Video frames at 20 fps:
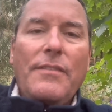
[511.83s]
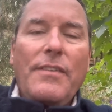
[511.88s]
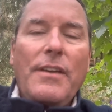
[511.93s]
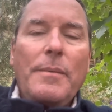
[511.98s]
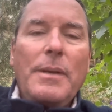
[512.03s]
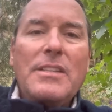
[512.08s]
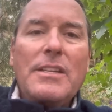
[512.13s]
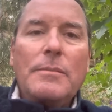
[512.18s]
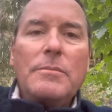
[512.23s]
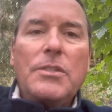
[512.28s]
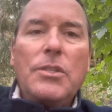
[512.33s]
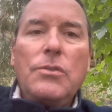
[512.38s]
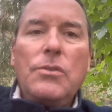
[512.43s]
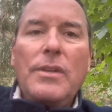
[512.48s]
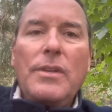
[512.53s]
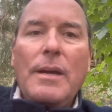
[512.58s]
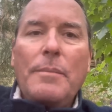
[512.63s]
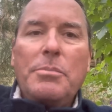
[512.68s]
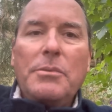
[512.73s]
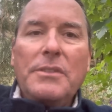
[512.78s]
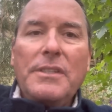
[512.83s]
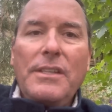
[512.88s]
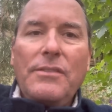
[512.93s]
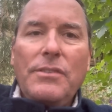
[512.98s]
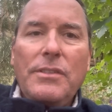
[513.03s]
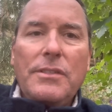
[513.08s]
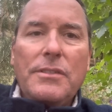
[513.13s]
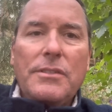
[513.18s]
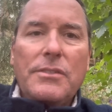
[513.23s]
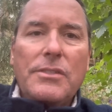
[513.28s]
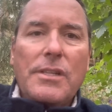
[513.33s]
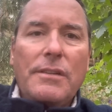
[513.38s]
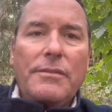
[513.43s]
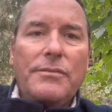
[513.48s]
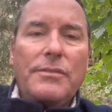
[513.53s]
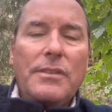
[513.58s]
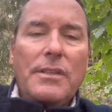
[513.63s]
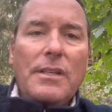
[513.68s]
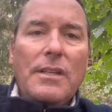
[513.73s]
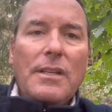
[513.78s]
How many times did you not believe in yourself?